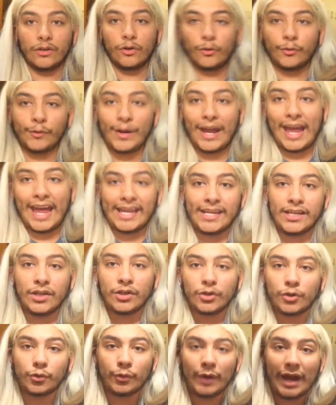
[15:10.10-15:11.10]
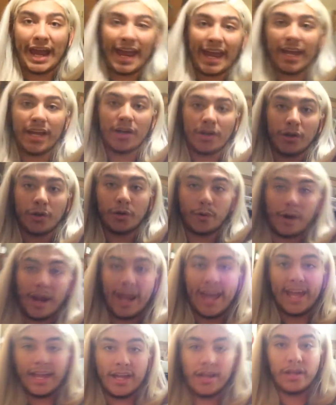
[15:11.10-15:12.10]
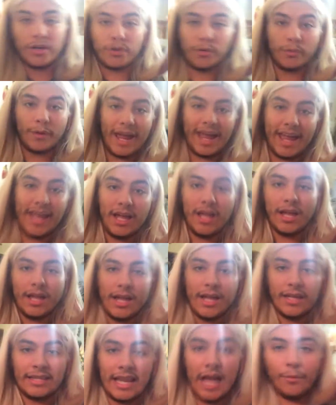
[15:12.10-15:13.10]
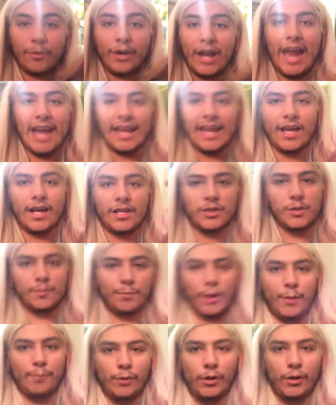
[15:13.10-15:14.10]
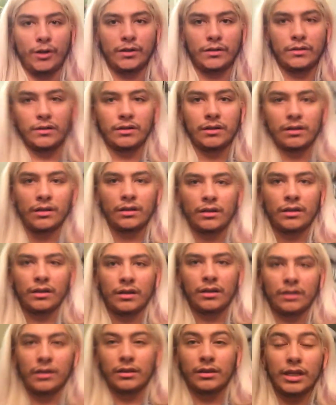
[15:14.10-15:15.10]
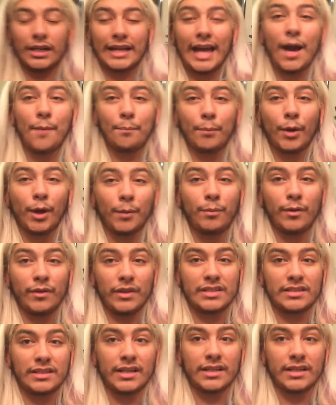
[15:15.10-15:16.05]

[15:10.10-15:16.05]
Gray, gray, gray, gray. Now we're heading on to purple. Look how purple this